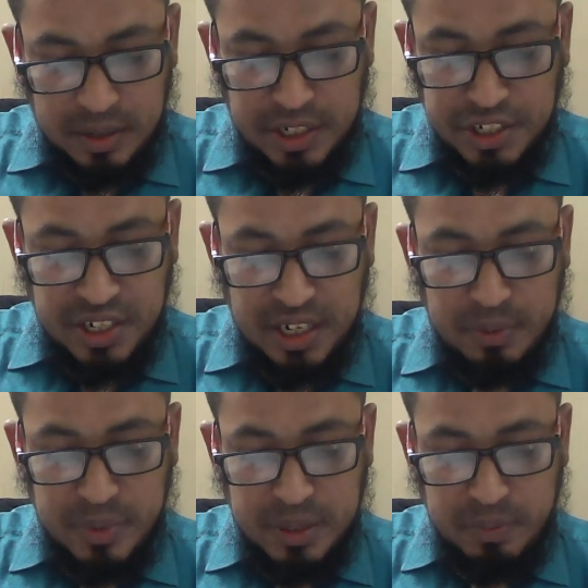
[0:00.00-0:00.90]
initial
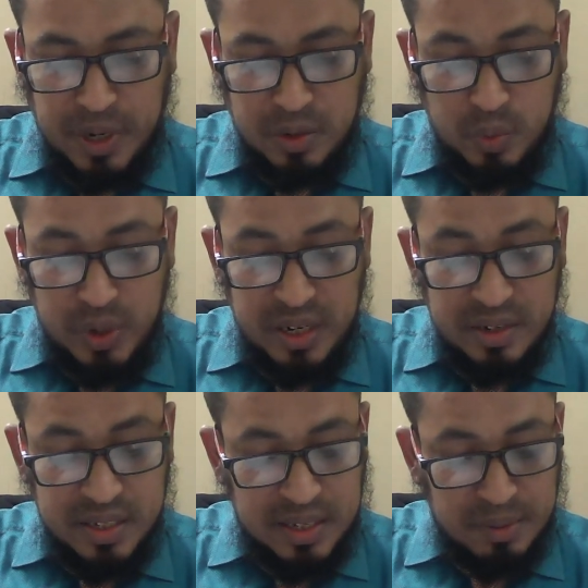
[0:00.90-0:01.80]
investment, but will
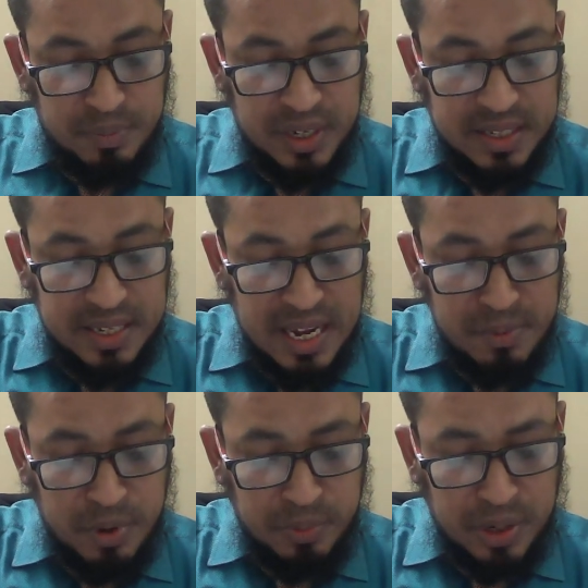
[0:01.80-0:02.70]
receive the
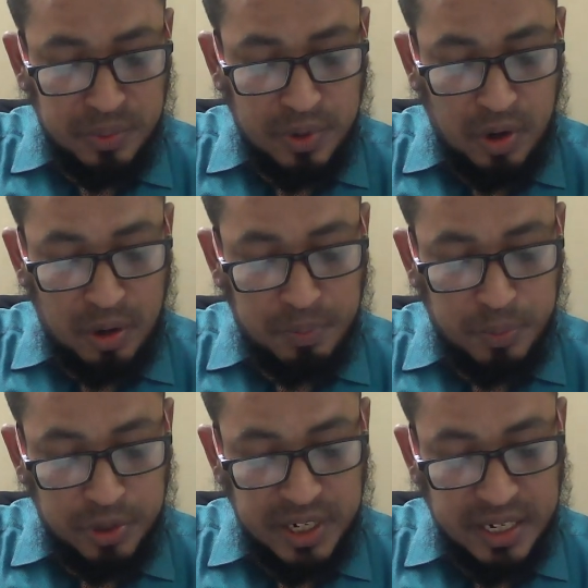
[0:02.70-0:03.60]
same amount of
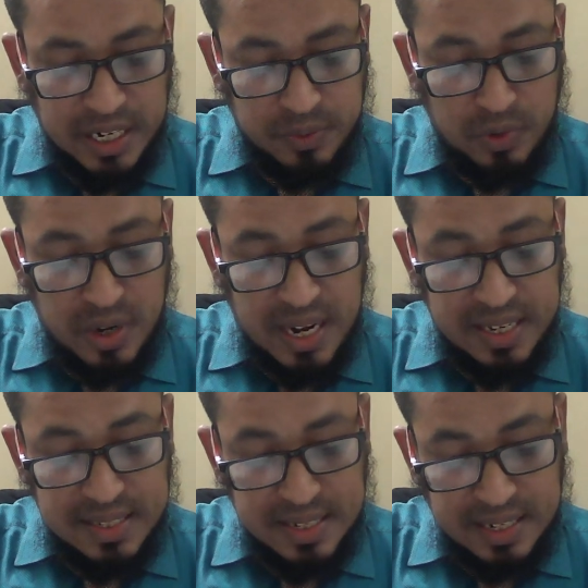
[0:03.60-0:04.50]
project cash flow
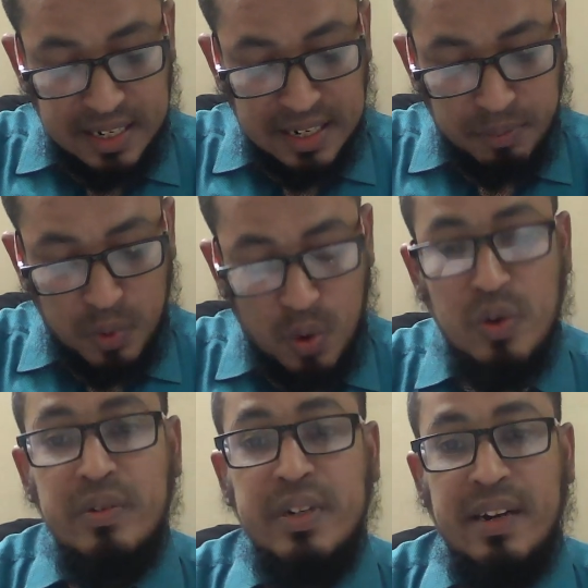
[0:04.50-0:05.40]
as setting up
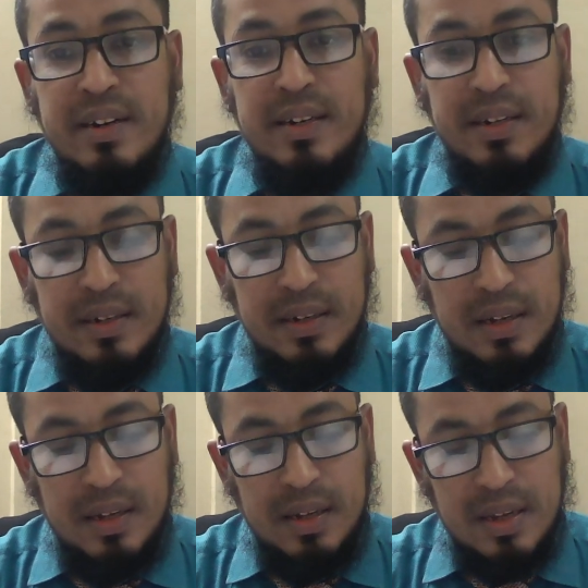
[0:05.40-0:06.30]
own tannery.
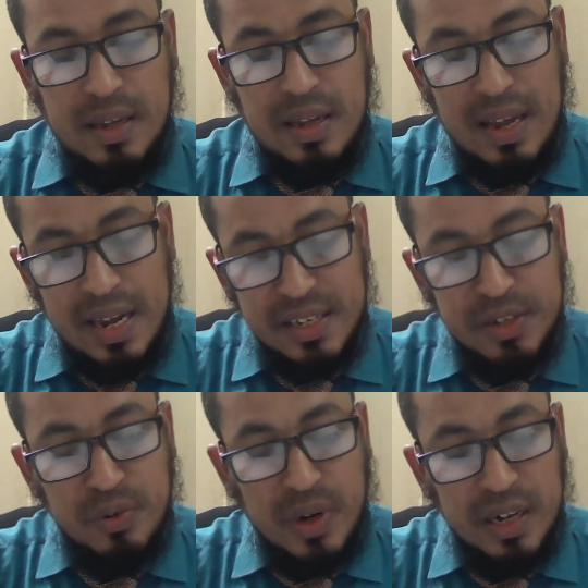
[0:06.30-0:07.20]
As
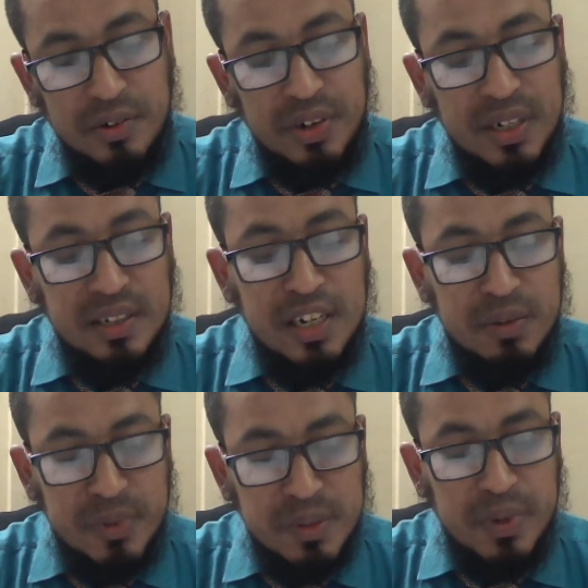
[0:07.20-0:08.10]
you calculate in the
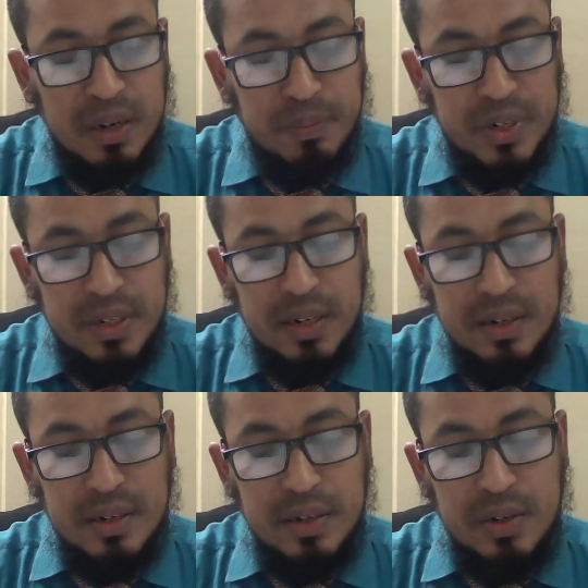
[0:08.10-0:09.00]
investment appraiser,
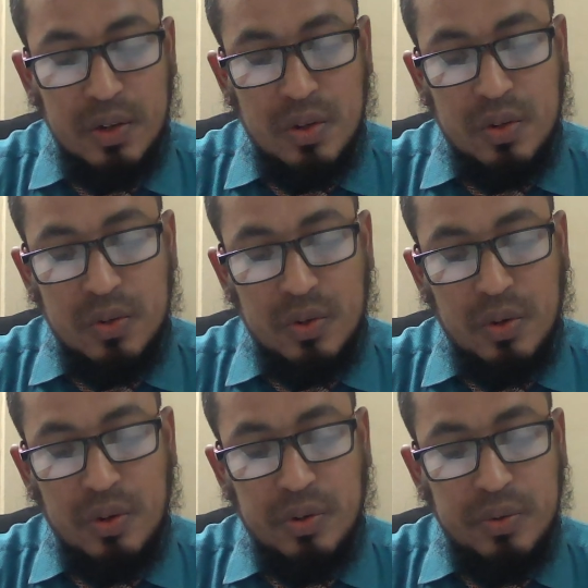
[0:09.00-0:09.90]

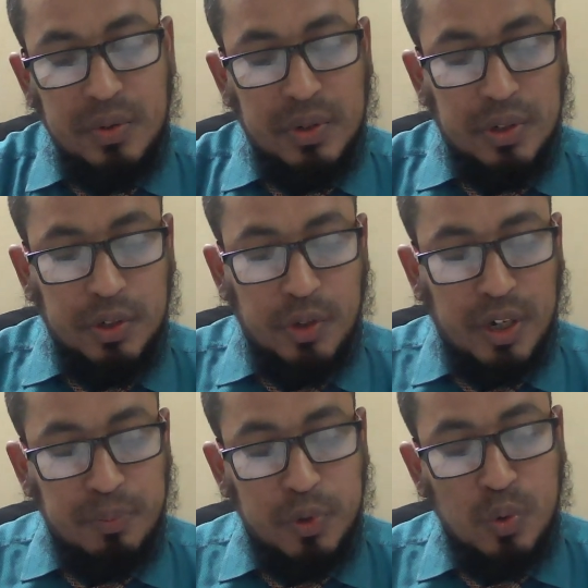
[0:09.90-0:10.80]
so you
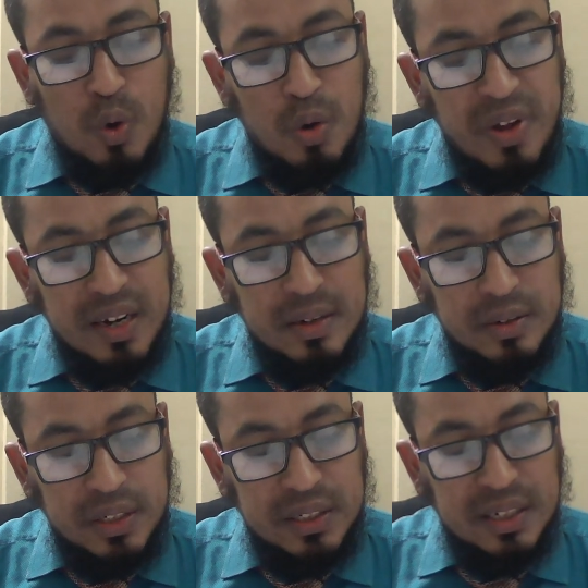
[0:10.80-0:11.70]
have to go back
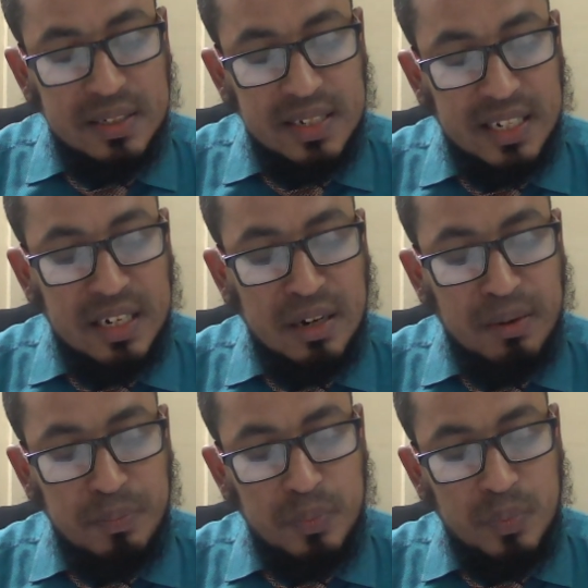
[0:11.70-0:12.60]
in the setting up